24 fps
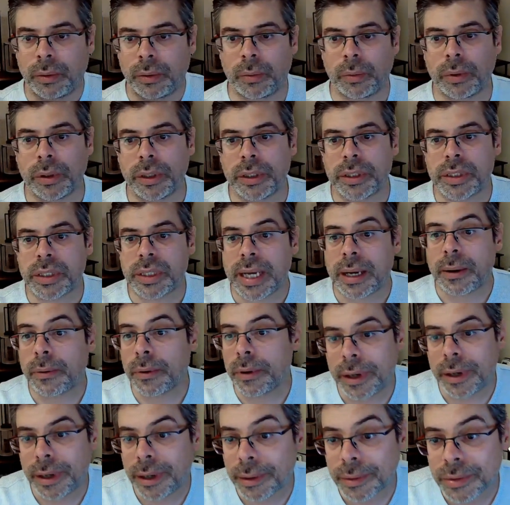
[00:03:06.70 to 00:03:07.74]
Words that
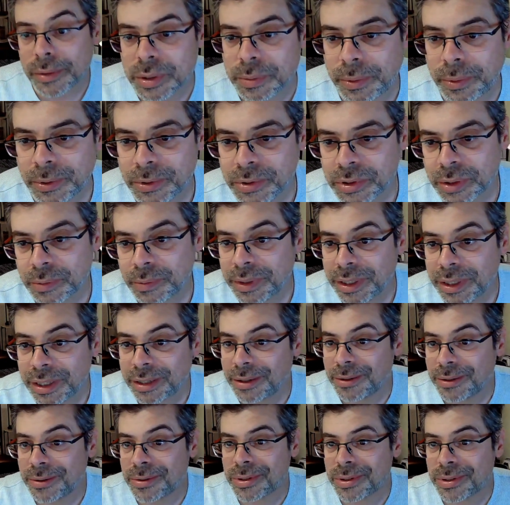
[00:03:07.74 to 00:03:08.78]
were not supposed to be
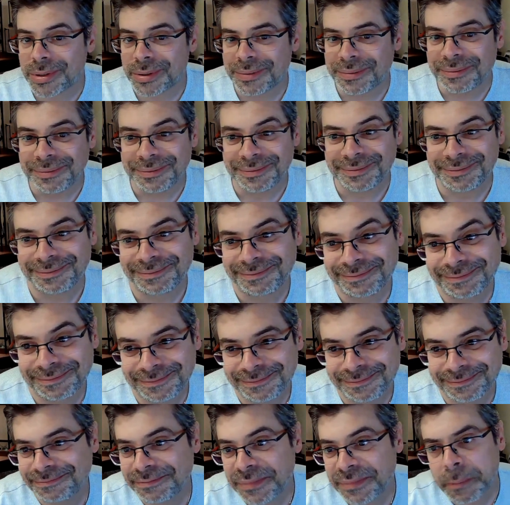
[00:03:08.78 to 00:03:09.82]
used.
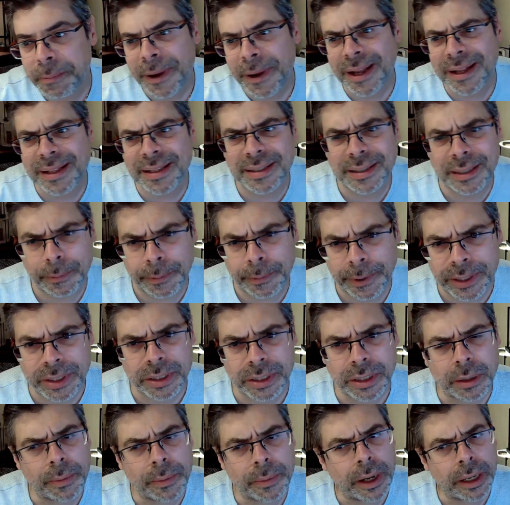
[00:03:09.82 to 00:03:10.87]
Depends
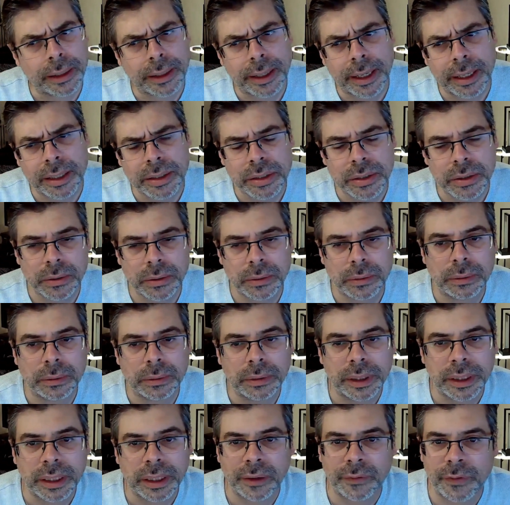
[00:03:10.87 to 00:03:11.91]
on your podcast too.
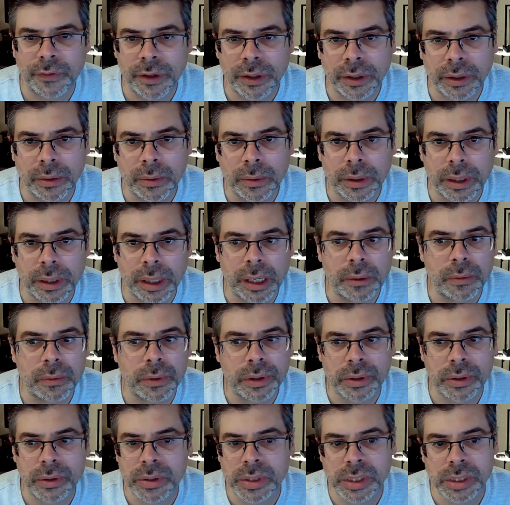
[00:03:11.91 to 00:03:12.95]
Like if you're okay
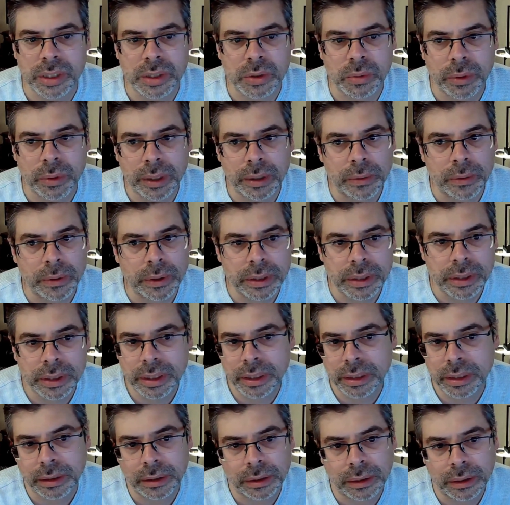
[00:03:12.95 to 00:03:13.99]
with using swear words,
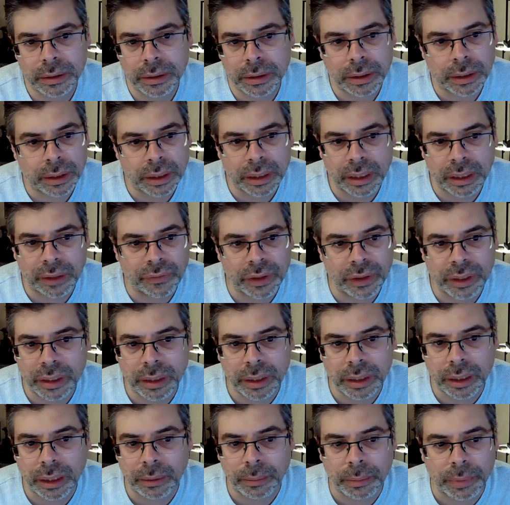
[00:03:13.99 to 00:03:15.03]
then leave it
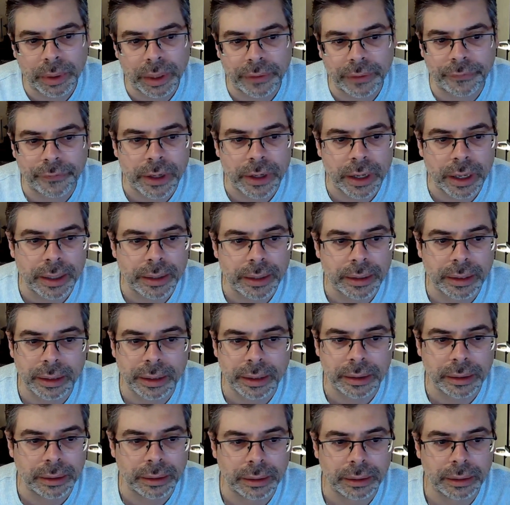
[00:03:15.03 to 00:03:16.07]
in there. But if not,
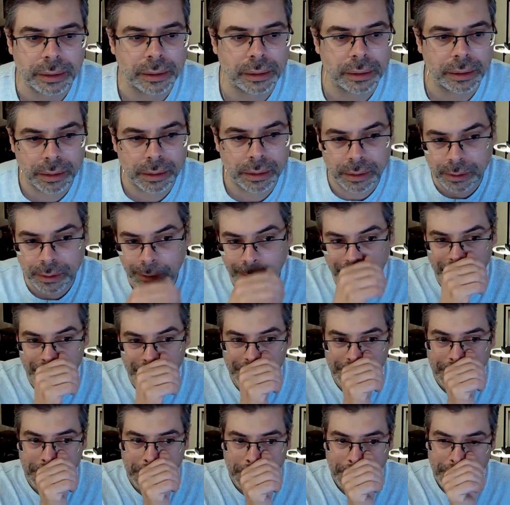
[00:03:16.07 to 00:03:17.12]
then don't
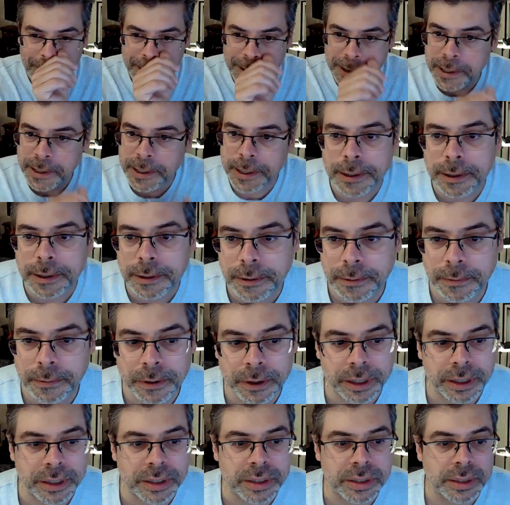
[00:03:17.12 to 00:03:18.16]
worry. No
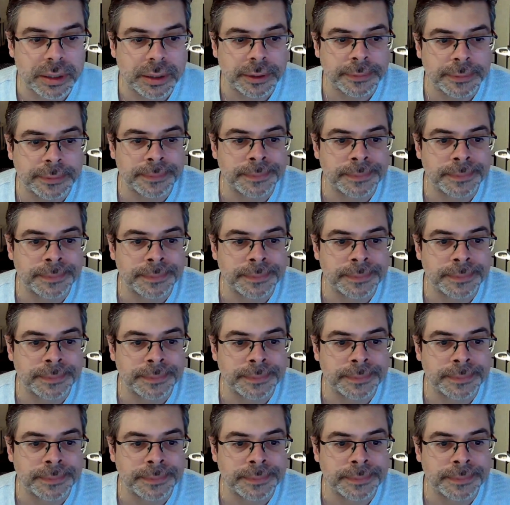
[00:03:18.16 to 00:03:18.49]
worries.